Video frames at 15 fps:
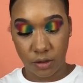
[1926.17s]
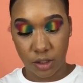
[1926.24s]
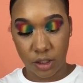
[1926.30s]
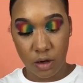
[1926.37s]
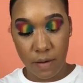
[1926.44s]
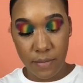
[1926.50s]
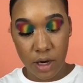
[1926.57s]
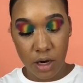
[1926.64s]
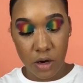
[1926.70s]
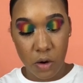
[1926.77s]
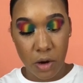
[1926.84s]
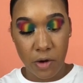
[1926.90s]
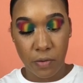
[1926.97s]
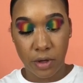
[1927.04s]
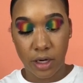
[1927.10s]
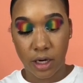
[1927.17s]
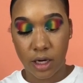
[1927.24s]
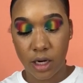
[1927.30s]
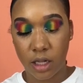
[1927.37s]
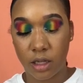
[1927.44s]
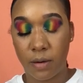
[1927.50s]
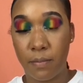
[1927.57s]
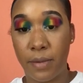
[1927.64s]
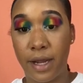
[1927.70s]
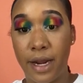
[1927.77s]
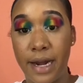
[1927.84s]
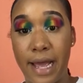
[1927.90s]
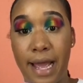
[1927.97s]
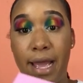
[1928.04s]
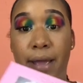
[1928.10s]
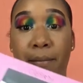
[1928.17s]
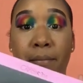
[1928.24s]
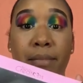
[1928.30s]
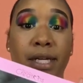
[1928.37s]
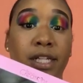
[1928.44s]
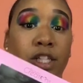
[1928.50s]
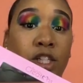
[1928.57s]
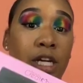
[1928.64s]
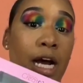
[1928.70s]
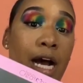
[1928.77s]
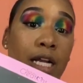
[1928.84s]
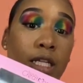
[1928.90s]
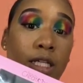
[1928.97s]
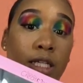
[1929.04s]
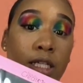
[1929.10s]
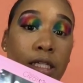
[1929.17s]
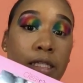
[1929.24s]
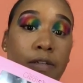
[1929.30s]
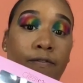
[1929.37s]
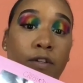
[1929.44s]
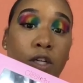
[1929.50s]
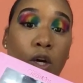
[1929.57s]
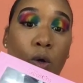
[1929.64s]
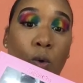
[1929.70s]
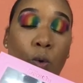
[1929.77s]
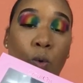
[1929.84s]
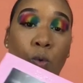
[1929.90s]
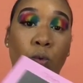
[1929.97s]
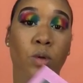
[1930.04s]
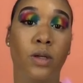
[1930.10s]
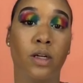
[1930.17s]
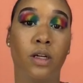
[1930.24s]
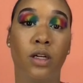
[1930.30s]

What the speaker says: So I'm going to go in with the color Manhattan Beach. I love gold